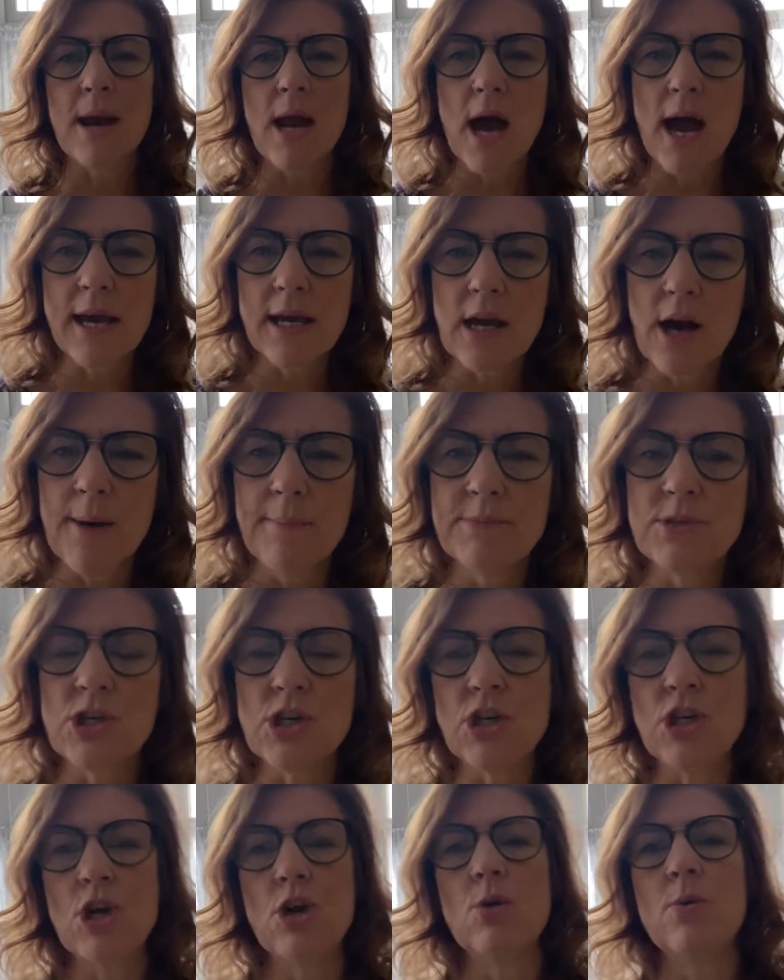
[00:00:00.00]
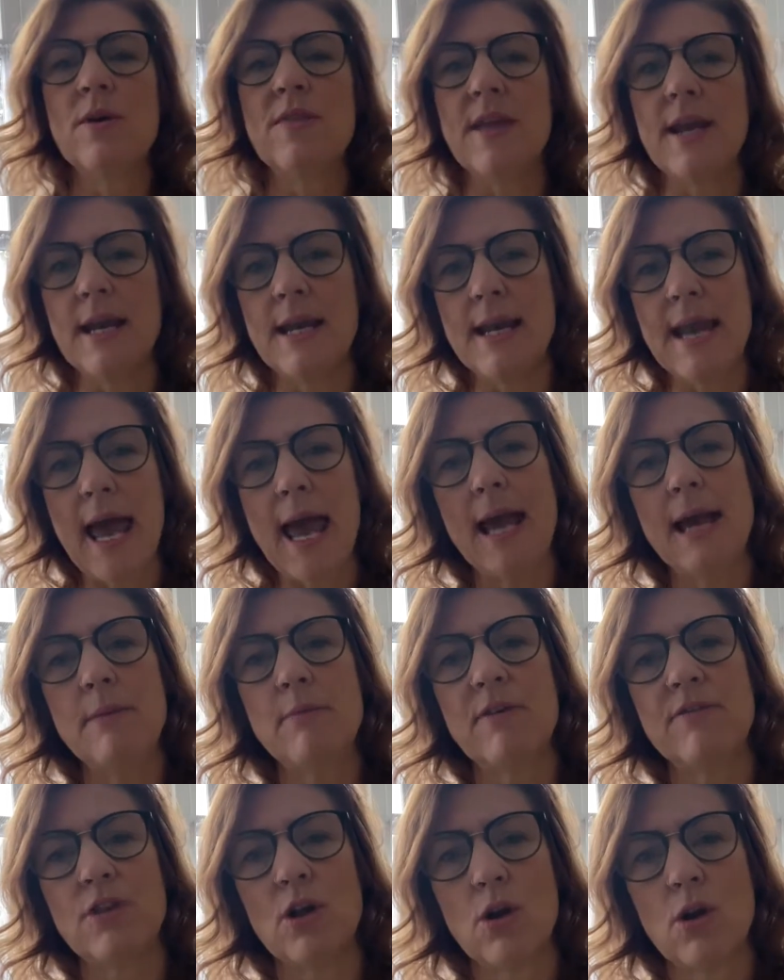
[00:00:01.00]
I come to you in the name
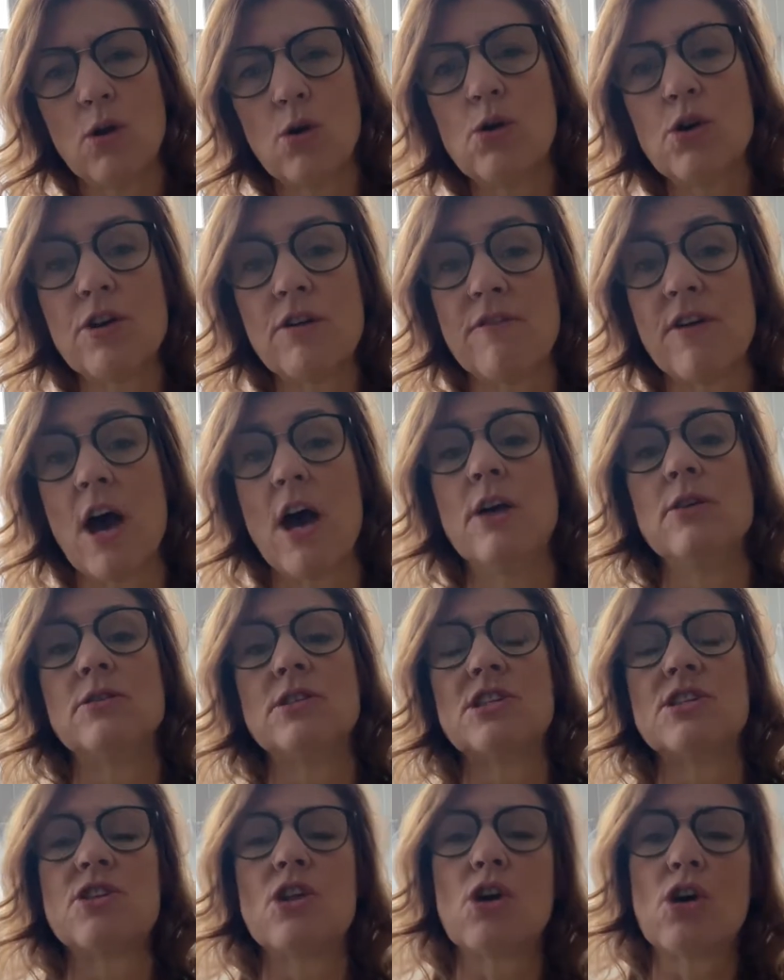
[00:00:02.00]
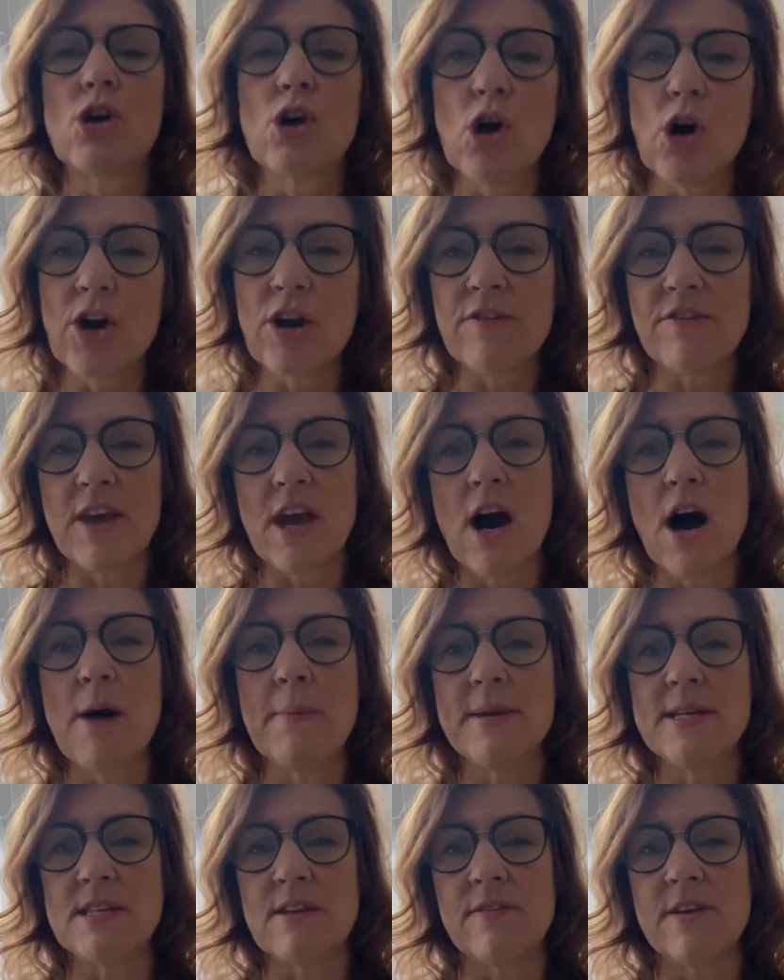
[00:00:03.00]
of the Lord of hosts, the God of the
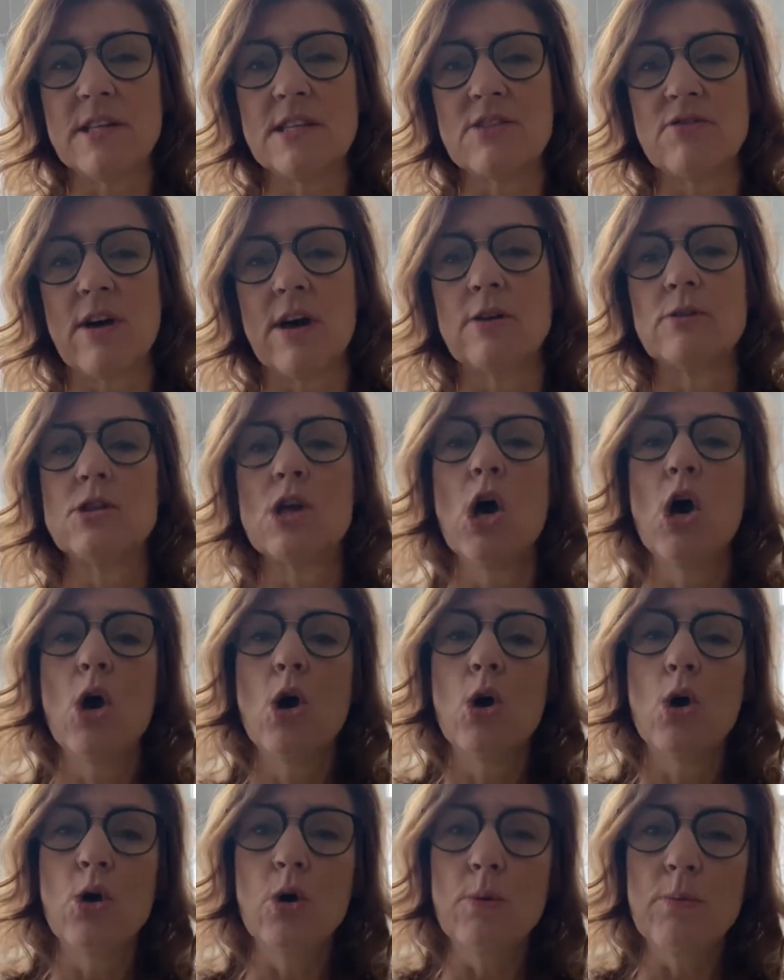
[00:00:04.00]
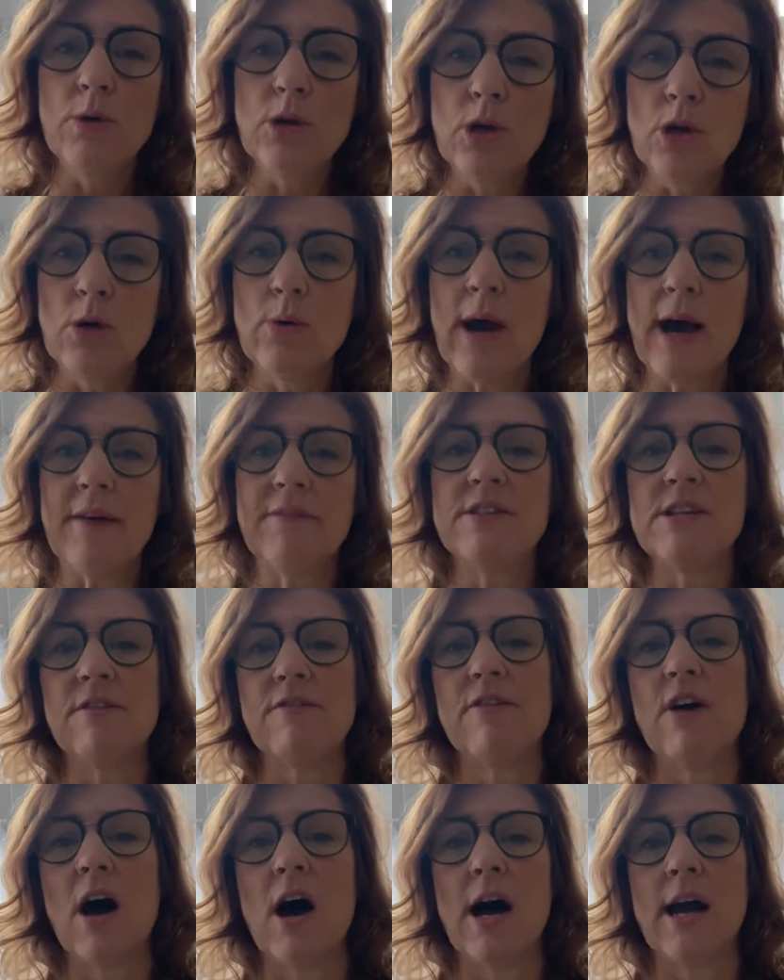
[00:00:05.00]
armies of Israel, whom you have
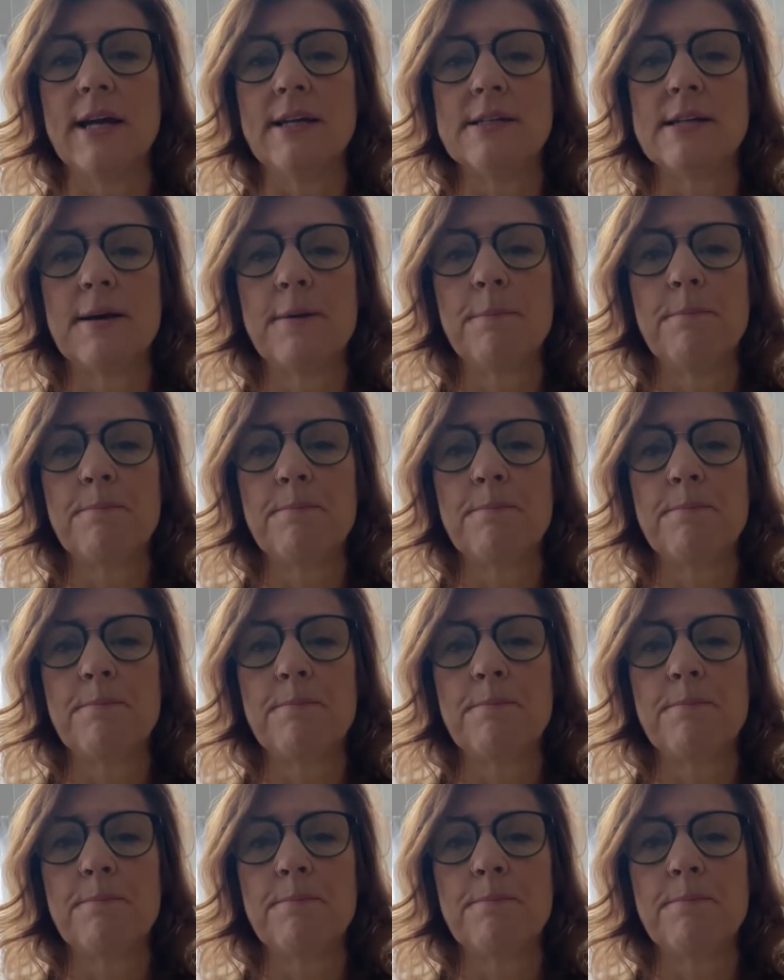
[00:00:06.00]
defied.